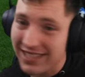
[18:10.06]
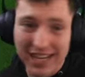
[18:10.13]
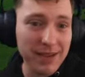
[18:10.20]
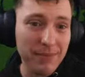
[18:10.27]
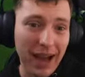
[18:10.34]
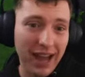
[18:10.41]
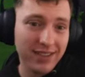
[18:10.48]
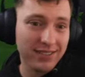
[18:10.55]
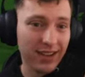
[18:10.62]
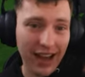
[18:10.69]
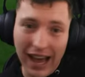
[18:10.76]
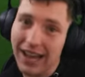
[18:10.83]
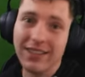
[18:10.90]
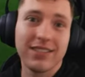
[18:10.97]
but our teammates
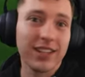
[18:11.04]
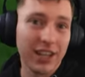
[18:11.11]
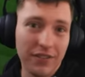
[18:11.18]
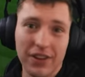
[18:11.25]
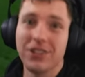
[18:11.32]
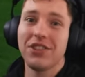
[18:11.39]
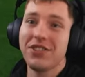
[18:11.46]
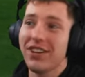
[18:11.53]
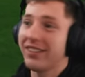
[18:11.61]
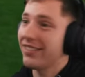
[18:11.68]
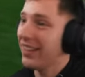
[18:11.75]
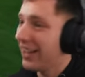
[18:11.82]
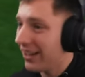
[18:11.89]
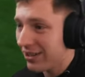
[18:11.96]
hate to give us
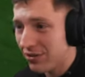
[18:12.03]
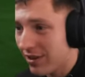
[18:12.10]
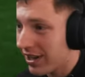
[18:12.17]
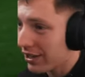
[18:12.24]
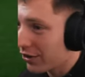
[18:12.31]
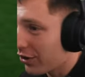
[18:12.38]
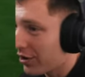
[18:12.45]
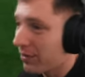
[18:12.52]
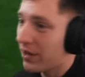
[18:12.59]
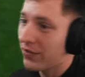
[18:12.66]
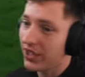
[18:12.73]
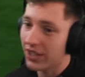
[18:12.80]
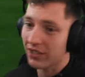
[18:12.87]
assists. It is really hurting my